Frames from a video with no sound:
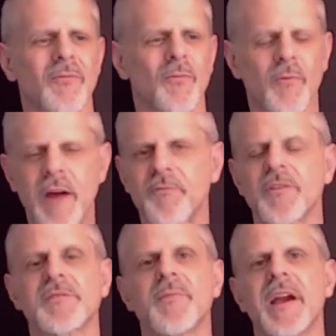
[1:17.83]

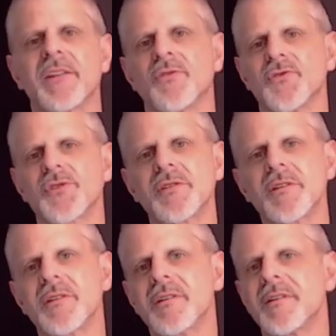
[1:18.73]
reference manuals,
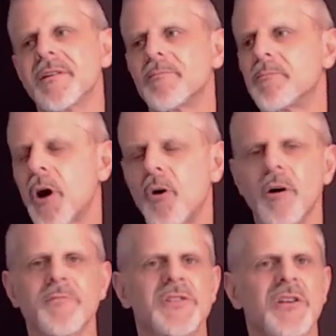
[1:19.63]

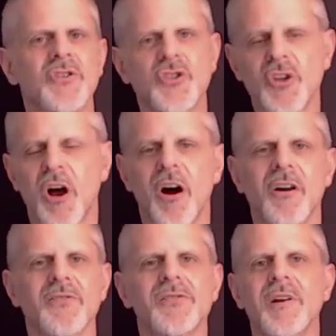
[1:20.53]
poems,
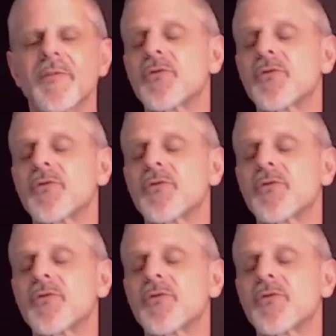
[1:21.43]
songs,